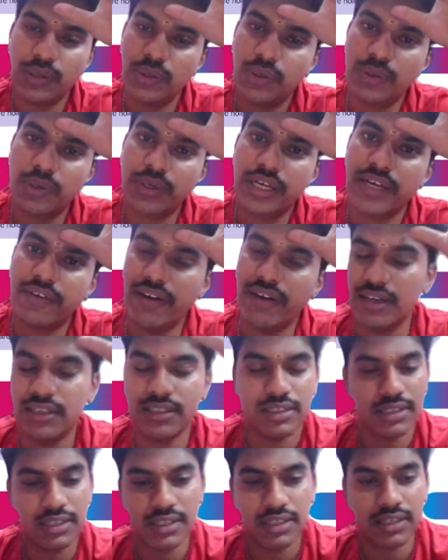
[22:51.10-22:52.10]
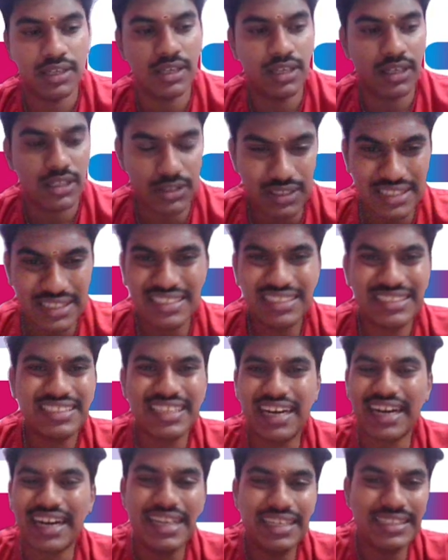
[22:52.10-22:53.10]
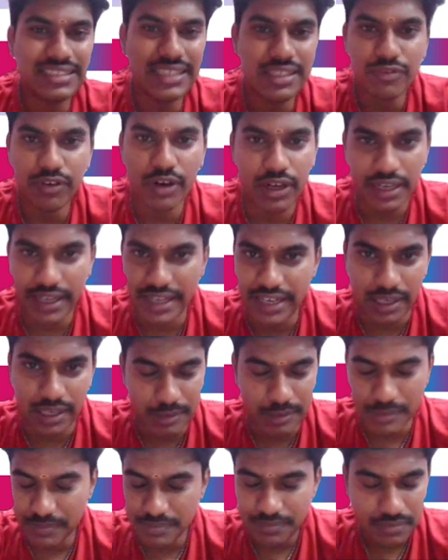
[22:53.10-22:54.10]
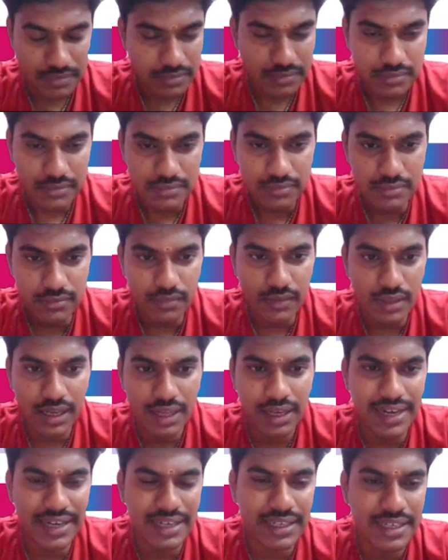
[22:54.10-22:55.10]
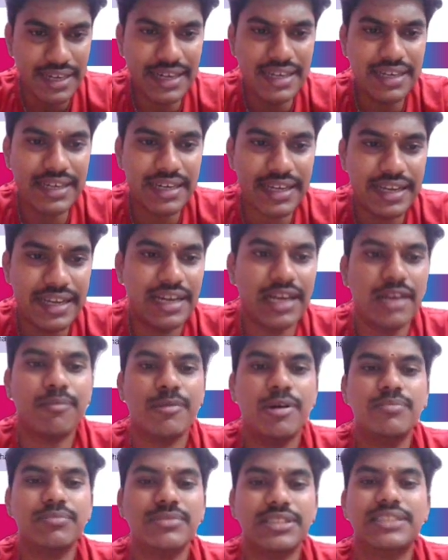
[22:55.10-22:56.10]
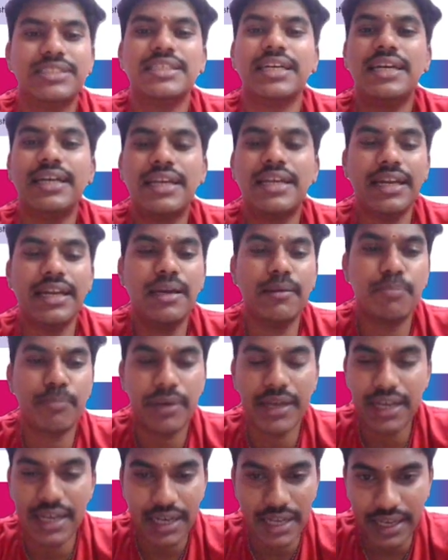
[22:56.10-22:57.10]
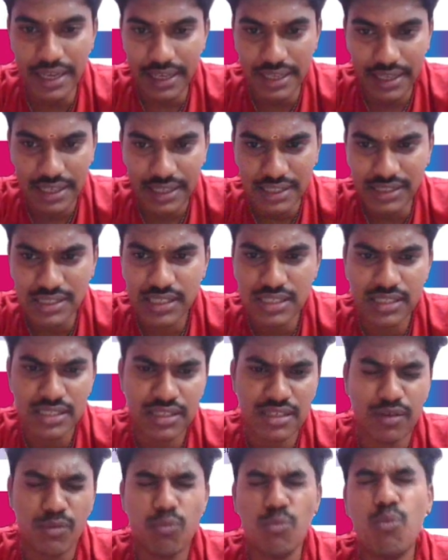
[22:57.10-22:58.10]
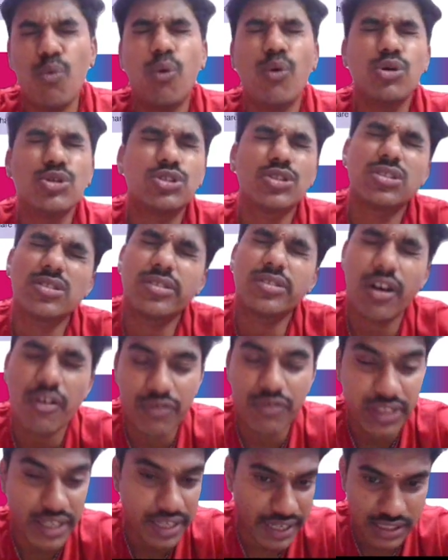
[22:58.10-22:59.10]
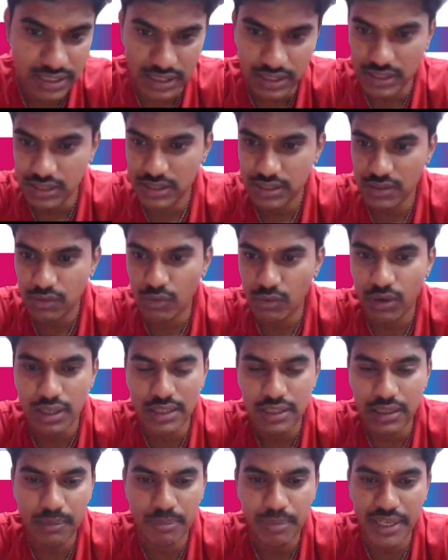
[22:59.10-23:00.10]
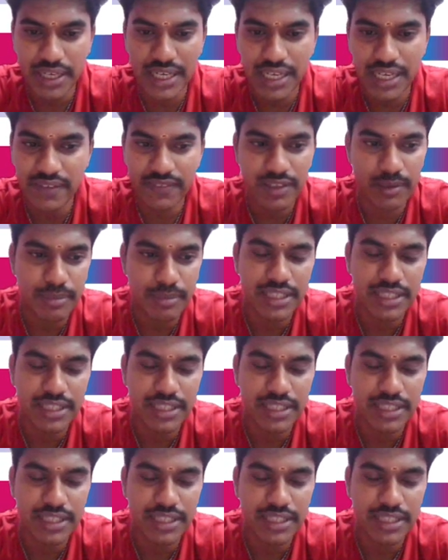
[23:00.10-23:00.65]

Okay, wow. So this is the reason for TNMM. Right? In TNMM, generally PLI is, most of the cases, what PLI will be